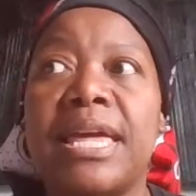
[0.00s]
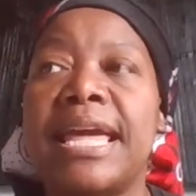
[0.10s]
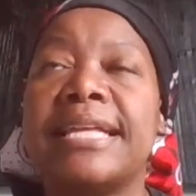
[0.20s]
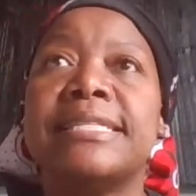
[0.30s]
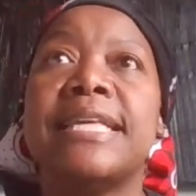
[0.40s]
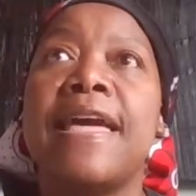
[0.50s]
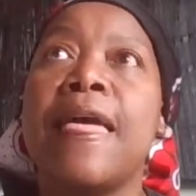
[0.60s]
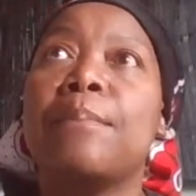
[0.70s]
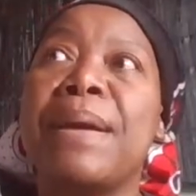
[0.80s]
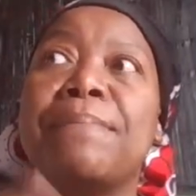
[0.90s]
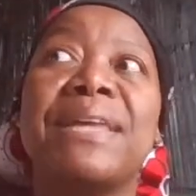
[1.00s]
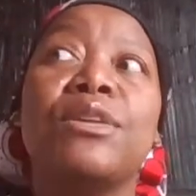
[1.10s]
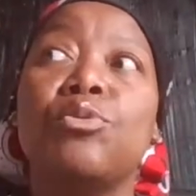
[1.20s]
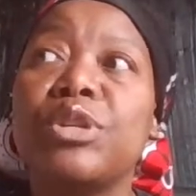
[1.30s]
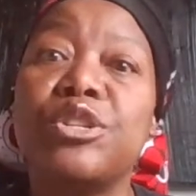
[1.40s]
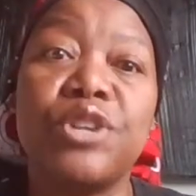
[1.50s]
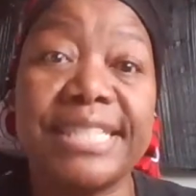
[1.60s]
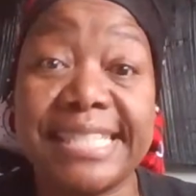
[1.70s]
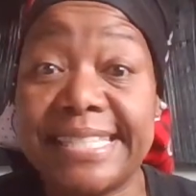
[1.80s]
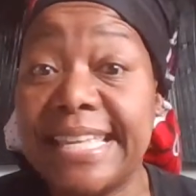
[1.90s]
And my mother would
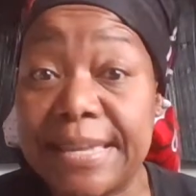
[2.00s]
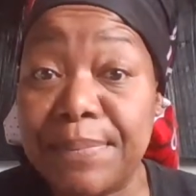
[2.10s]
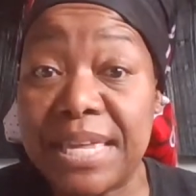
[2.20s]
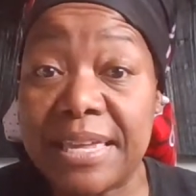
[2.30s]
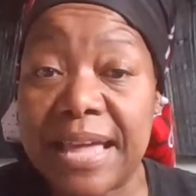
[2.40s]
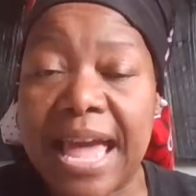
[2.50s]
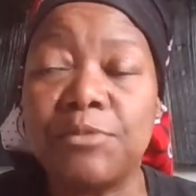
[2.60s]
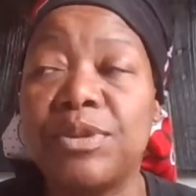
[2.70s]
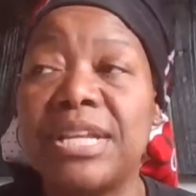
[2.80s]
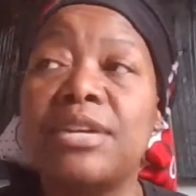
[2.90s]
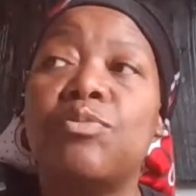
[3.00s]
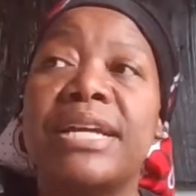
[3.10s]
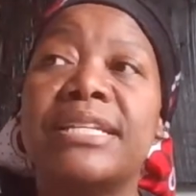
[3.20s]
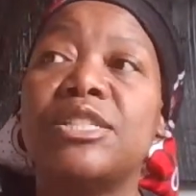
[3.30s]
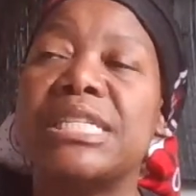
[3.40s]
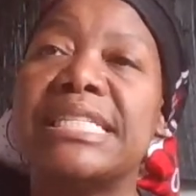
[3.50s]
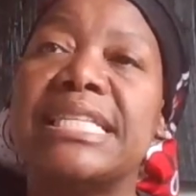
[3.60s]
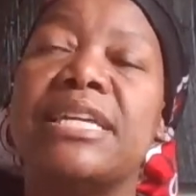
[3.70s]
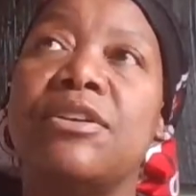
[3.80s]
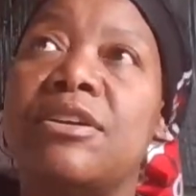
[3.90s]
not see me. I really wanted to
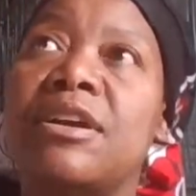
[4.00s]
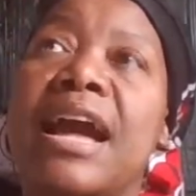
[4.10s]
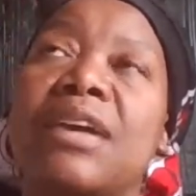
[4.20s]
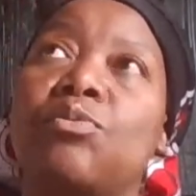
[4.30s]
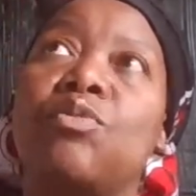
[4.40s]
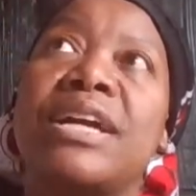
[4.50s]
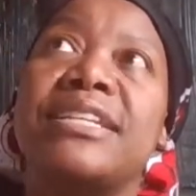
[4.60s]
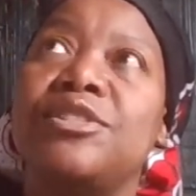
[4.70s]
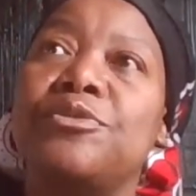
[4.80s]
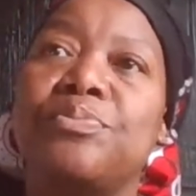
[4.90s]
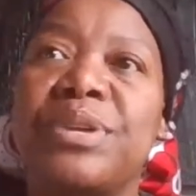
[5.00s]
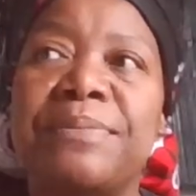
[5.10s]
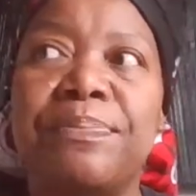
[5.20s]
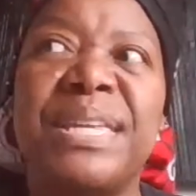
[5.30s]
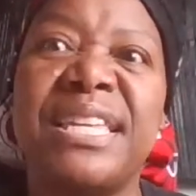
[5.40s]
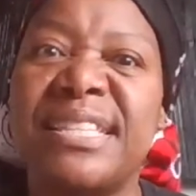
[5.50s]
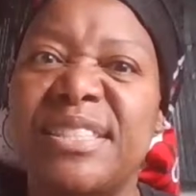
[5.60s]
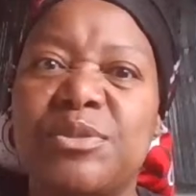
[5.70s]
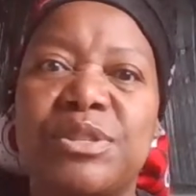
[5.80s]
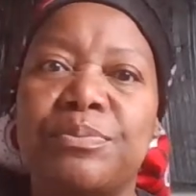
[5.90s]
see her. I wanted to bring peace
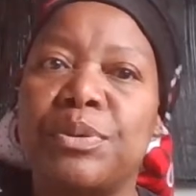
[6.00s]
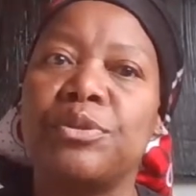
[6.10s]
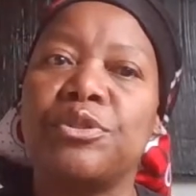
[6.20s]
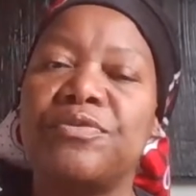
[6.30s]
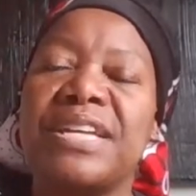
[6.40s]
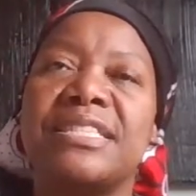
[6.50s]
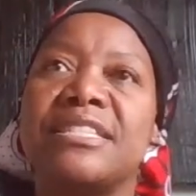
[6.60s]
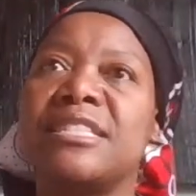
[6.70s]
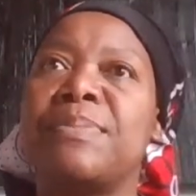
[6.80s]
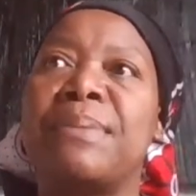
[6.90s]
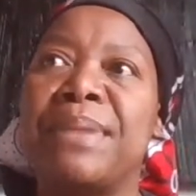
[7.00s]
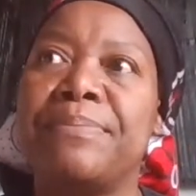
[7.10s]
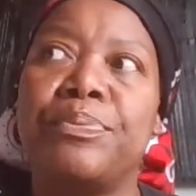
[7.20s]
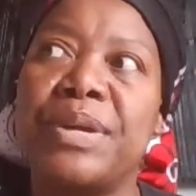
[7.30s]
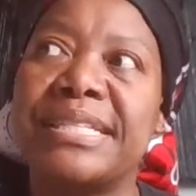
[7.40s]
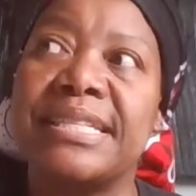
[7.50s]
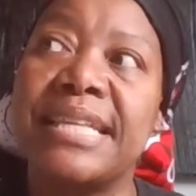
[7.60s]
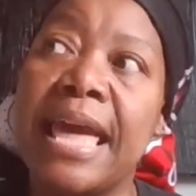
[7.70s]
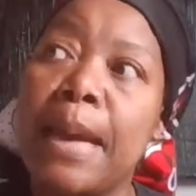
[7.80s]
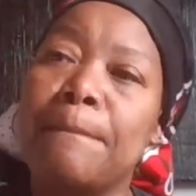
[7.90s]
to the both of us just by my
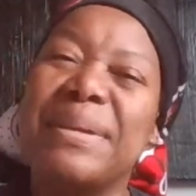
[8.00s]
presence.